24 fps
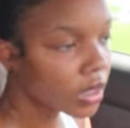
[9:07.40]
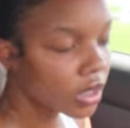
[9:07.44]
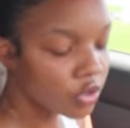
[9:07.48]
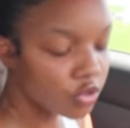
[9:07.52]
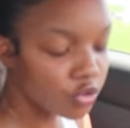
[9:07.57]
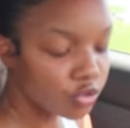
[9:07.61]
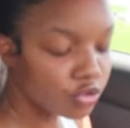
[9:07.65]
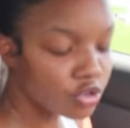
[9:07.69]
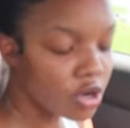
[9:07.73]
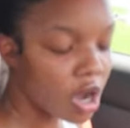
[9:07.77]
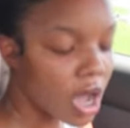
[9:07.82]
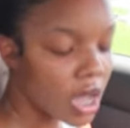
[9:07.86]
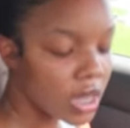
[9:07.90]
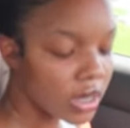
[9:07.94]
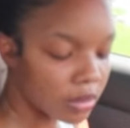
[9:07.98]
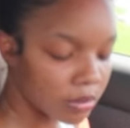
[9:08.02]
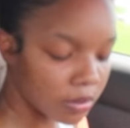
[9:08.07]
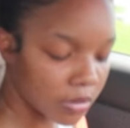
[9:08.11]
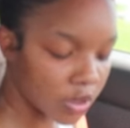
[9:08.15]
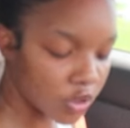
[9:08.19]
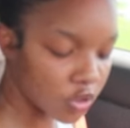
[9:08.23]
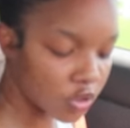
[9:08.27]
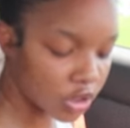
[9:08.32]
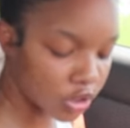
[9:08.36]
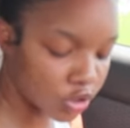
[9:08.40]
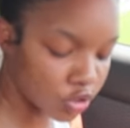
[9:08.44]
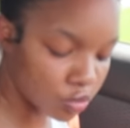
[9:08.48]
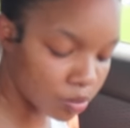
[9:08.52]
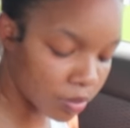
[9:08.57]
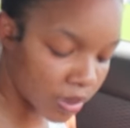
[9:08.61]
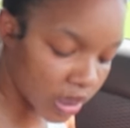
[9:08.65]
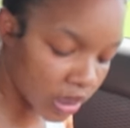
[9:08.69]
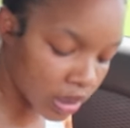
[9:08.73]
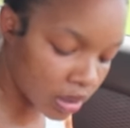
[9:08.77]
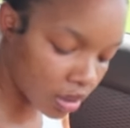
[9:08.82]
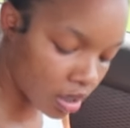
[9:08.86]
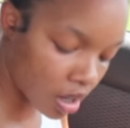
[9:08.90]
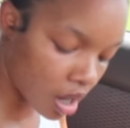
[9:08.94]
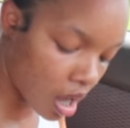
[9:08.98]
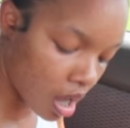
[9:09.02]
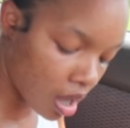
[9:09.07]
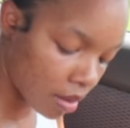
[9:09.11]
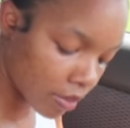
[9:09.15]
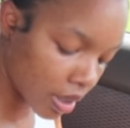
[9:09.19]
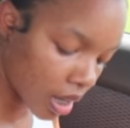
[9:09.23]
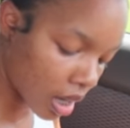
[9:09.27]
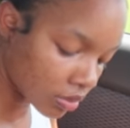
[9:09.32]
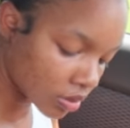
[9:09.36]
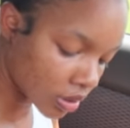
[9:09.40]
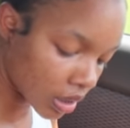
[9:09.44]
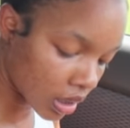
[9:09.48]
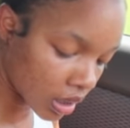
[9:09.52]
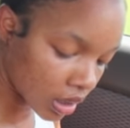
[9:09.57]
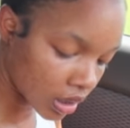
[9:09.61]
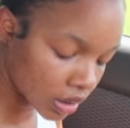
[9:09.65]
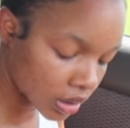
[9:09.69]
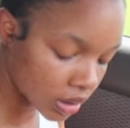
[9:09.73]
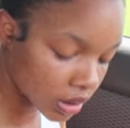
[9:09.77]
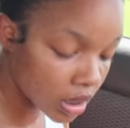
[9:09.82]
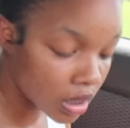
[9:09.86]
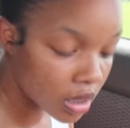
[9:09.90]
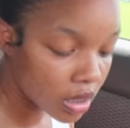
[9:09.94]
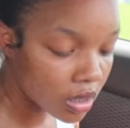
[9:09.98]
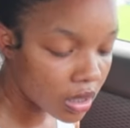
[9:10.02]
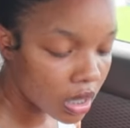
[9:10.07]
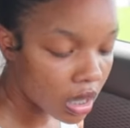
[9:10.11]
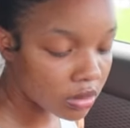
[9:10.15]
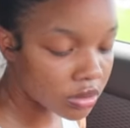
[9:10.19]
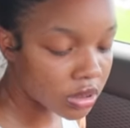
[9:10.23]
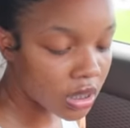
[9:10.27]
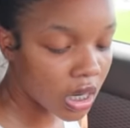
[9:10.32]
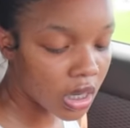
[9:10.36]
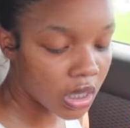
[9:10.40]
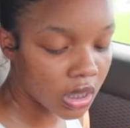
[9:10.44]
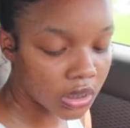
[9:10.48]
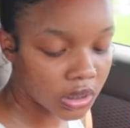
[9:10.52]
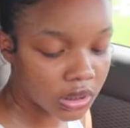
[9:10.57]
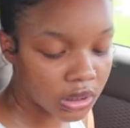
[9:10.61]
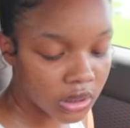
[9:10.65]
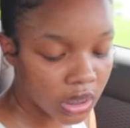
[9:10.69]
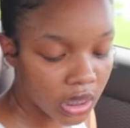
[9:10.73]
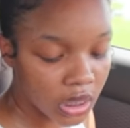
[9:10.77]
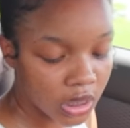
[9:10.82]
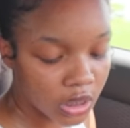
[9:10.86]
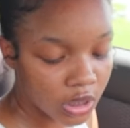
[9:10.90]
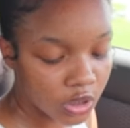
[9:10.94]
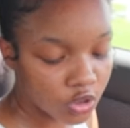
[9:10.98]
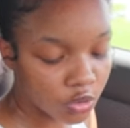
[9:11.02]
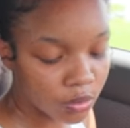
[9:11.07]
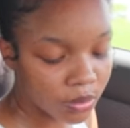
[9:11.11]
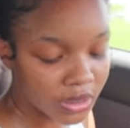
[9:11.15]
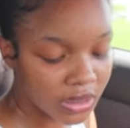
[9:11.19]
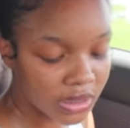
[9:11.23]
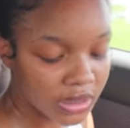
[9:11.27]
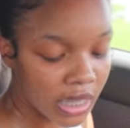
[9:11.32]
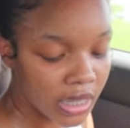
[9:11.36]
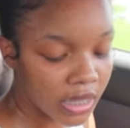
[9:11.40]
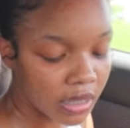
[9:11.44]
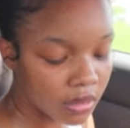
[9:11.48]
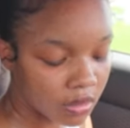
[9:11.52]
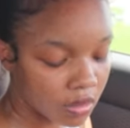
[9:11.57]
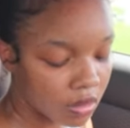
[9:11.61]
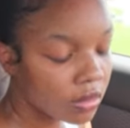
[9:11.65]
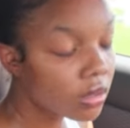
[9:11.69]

You calling me? Did you mean to call me? I'm trying to. I'm trying to understand. Did you mistake?